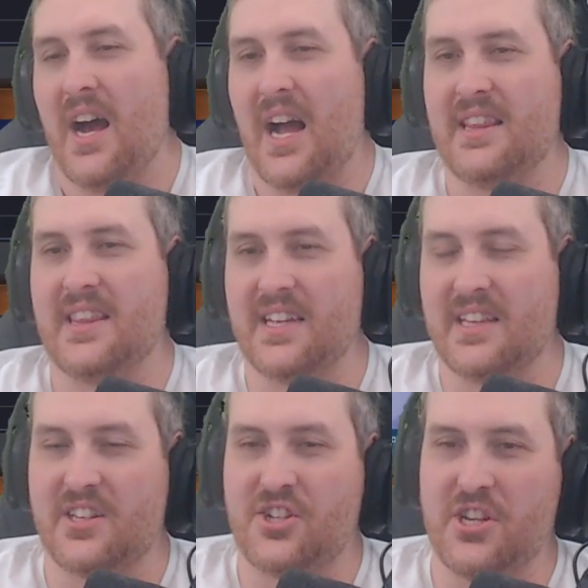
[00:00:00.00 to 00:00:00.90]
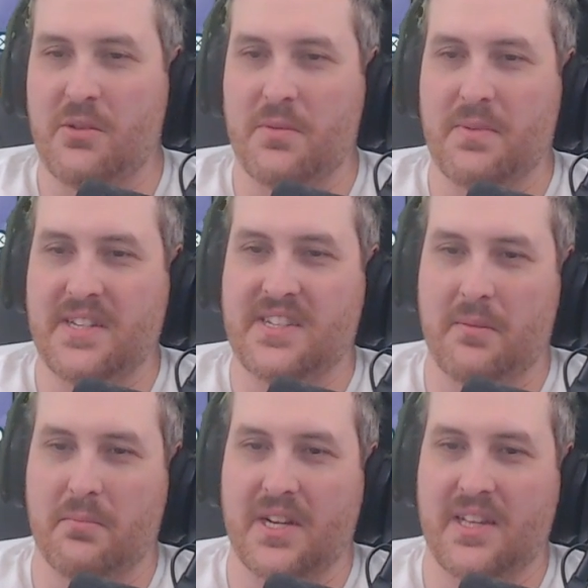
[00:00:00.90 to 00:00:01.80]
I think she would be
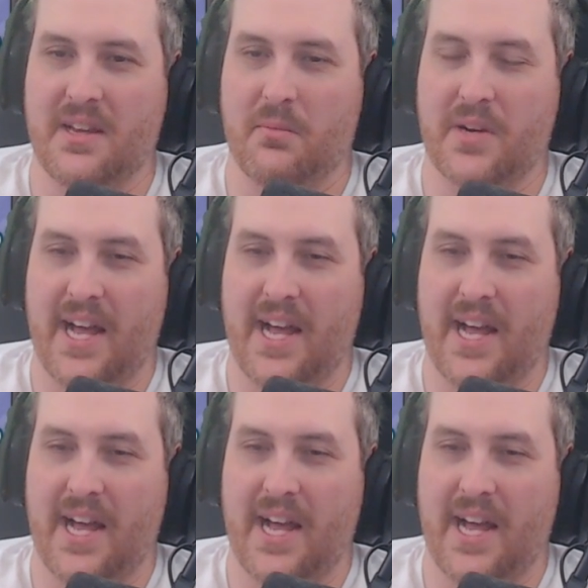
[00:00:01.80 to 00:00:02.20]
somebody that would